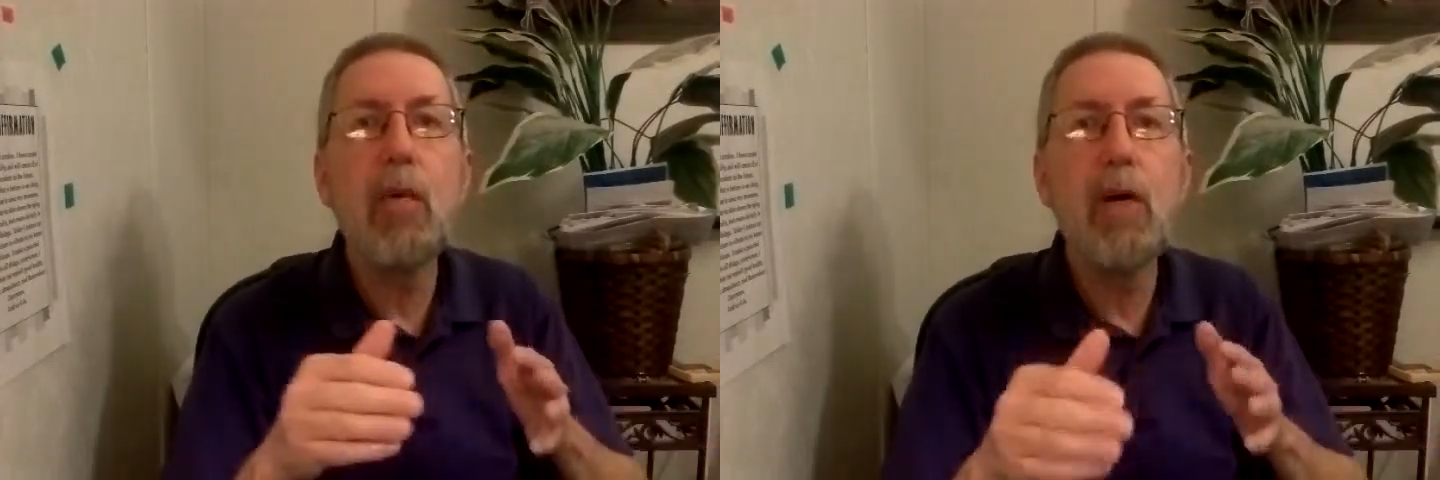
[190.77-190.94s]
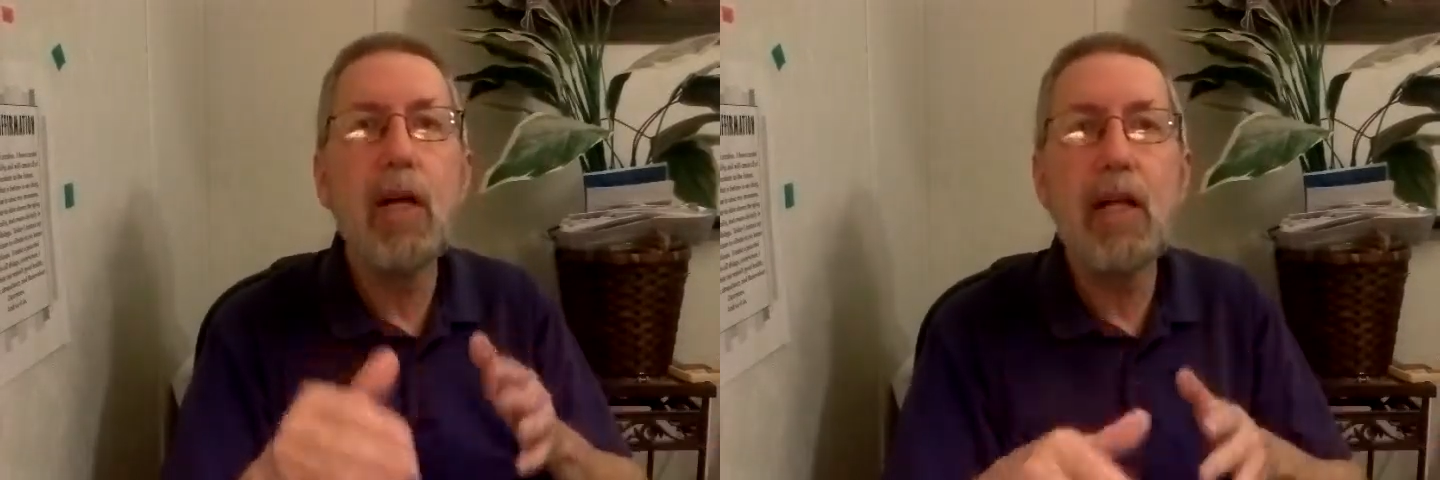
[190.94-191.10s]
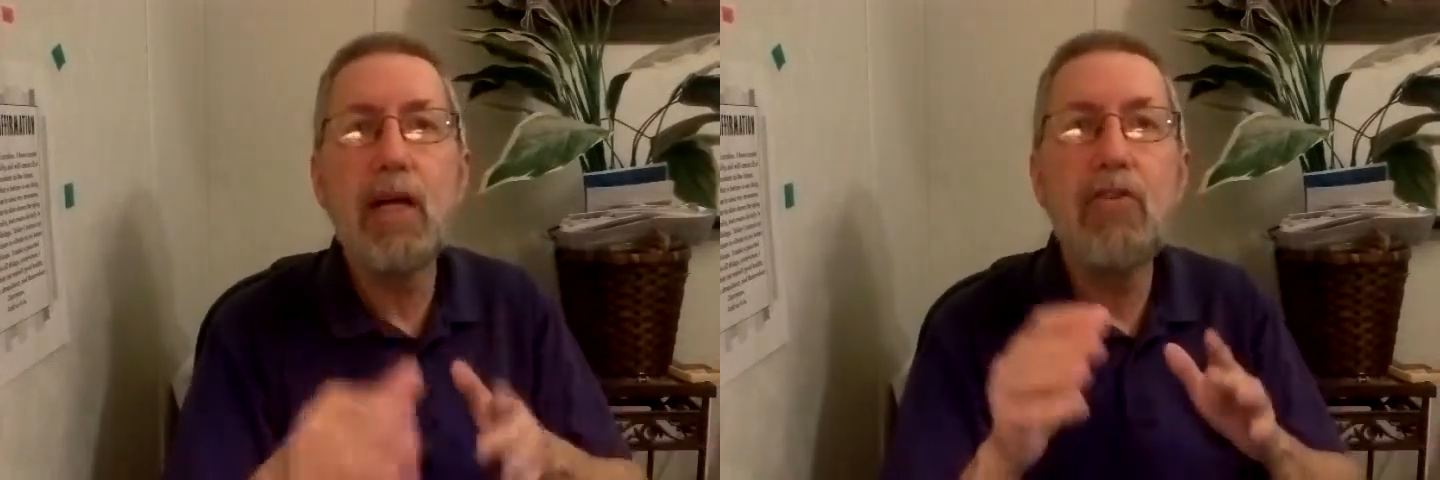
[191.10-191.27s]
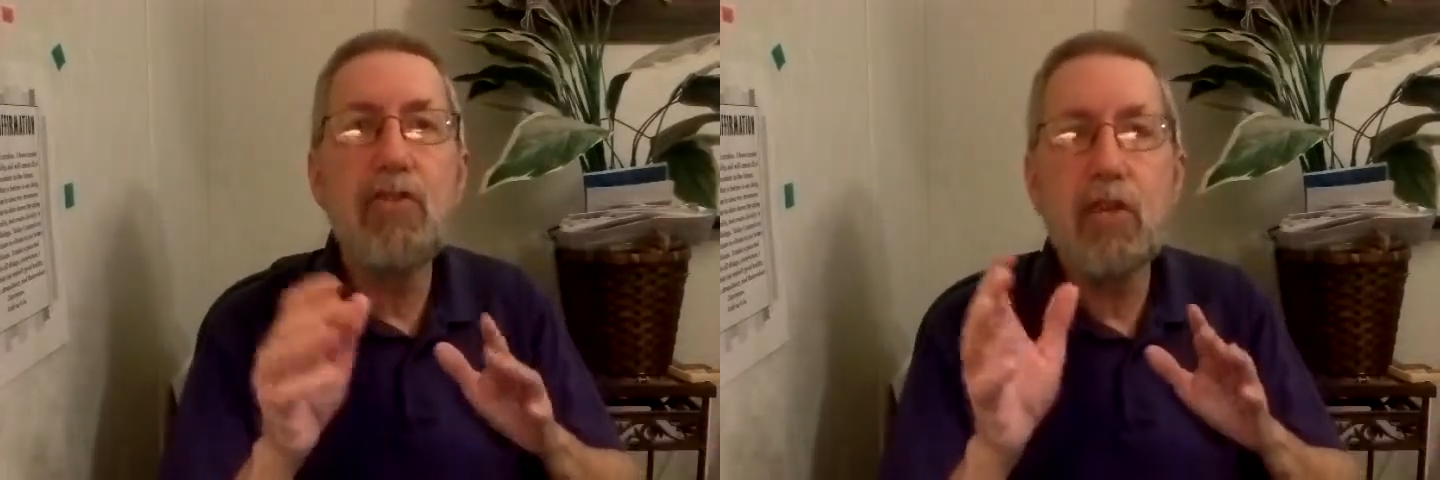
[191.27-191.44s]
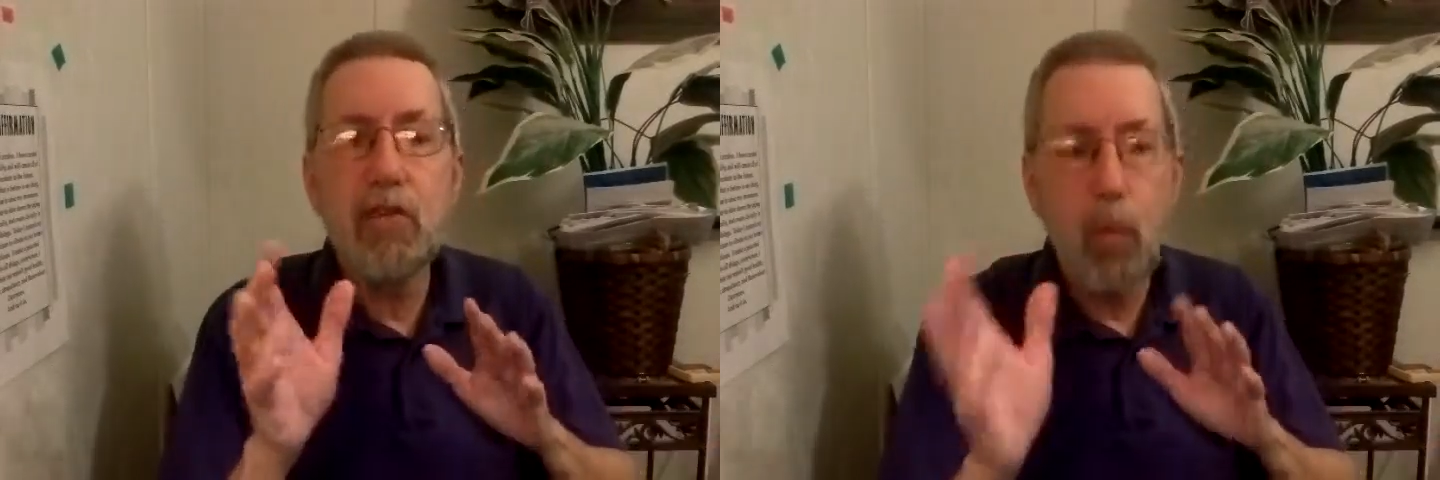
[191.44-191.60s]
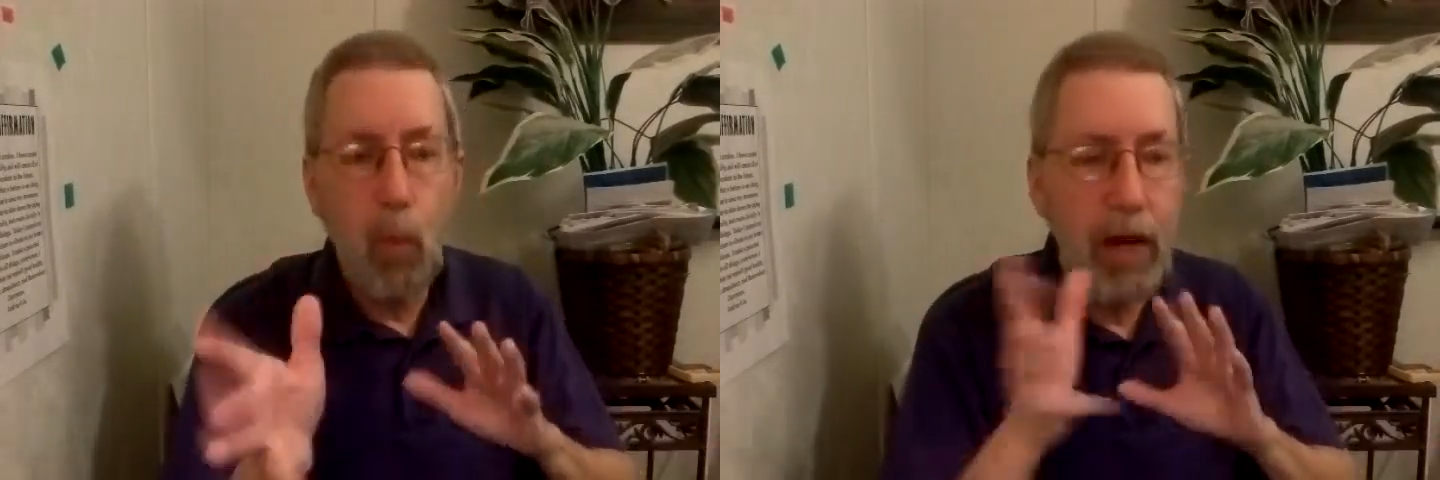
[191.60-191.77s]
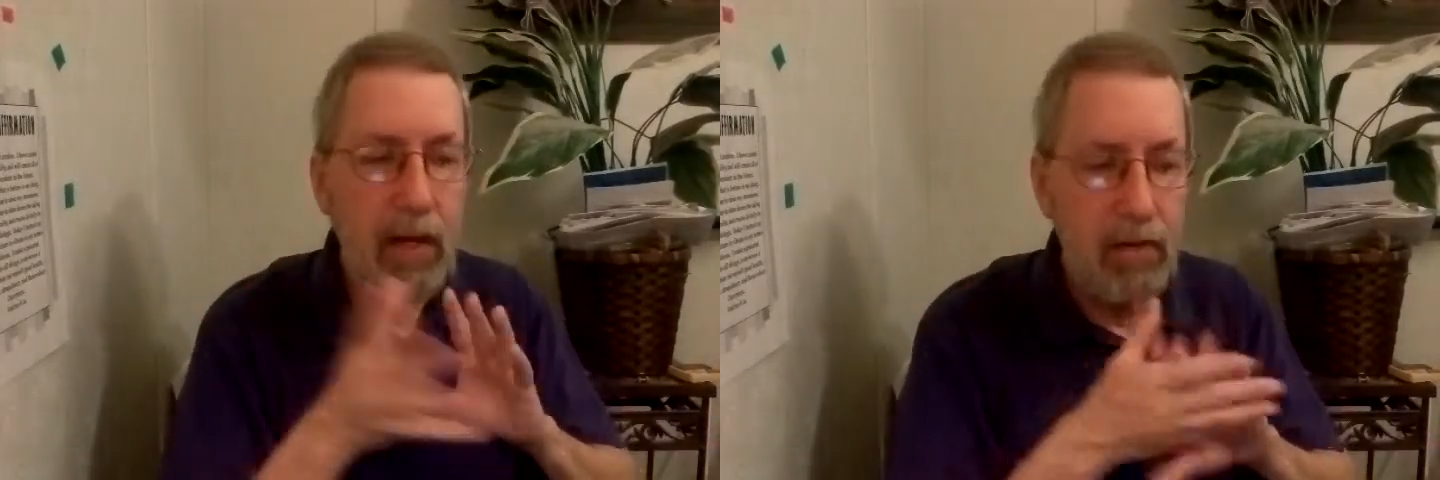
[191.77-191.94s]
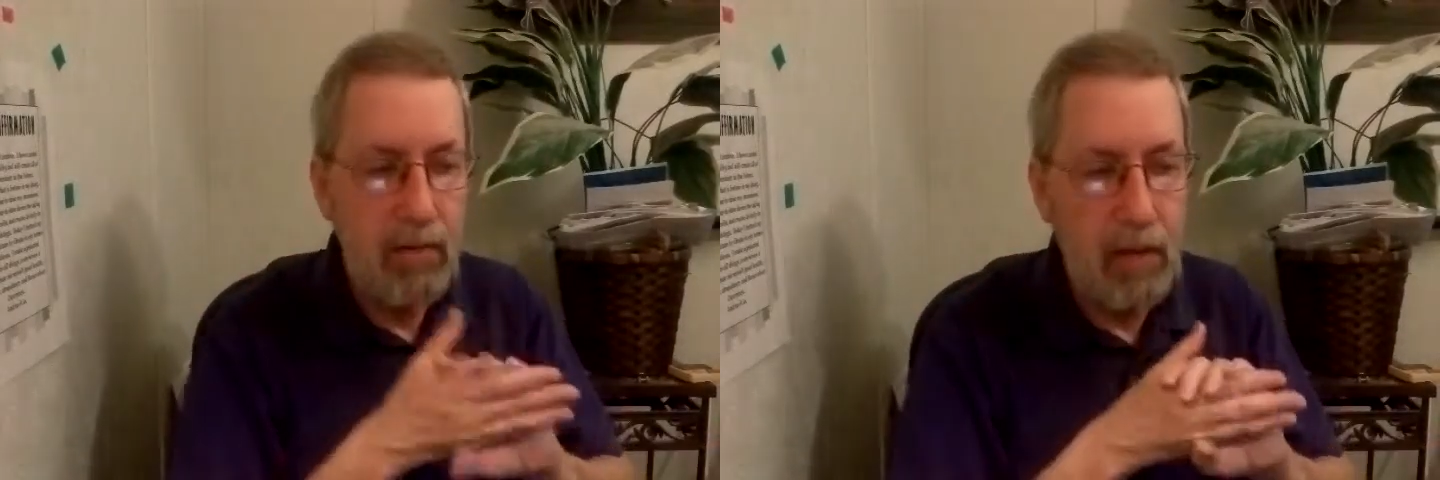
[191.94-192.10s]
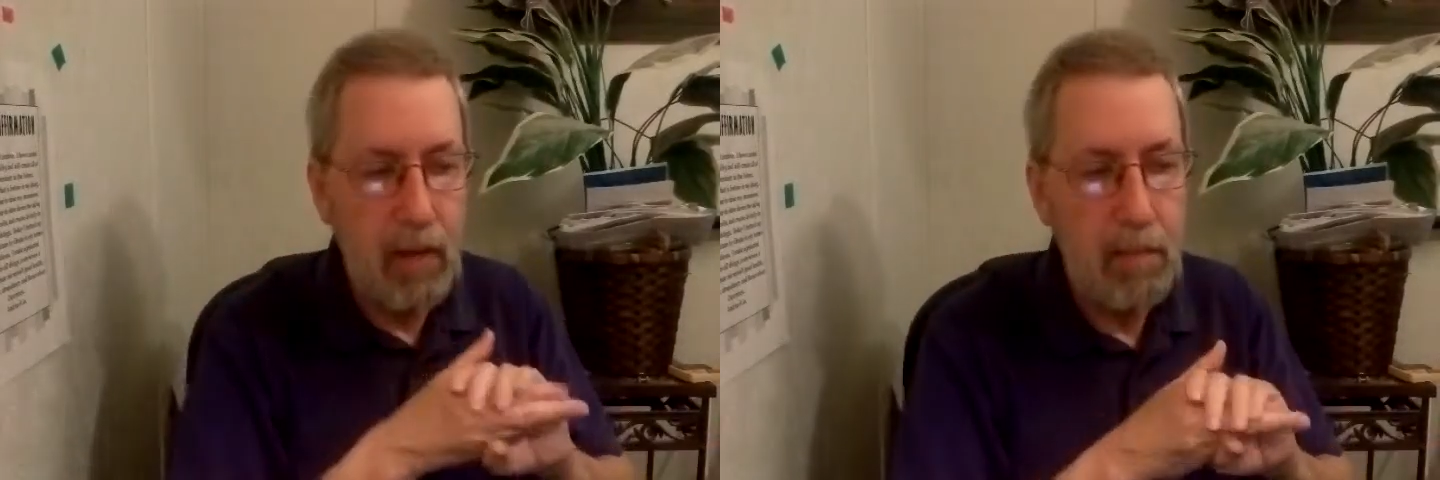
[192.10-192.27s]
religious
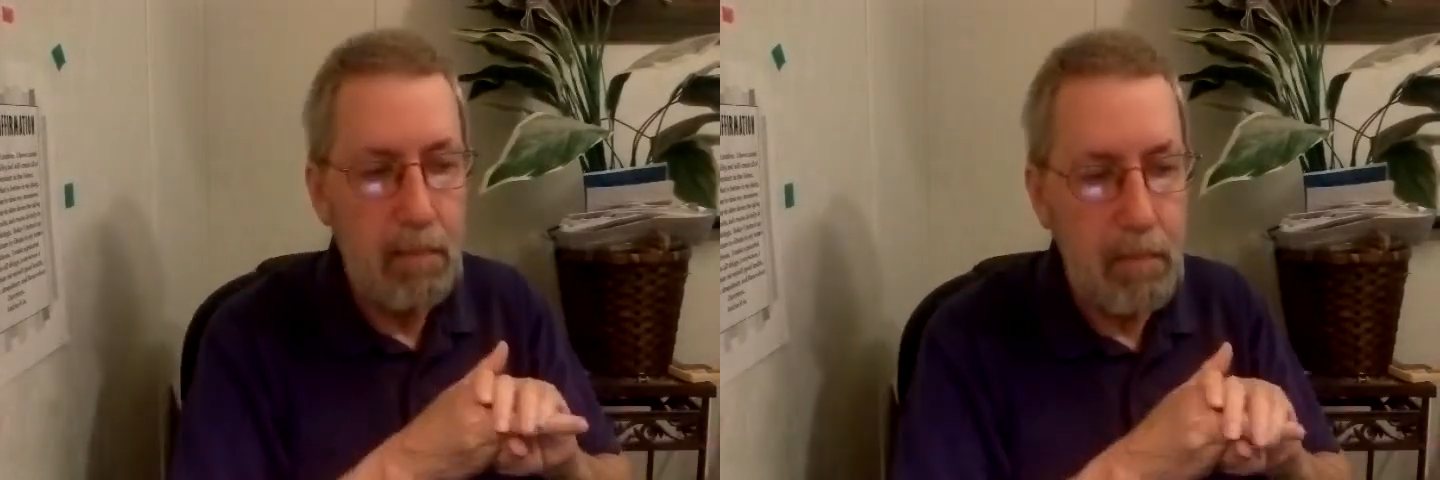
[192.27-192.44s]
wisdom.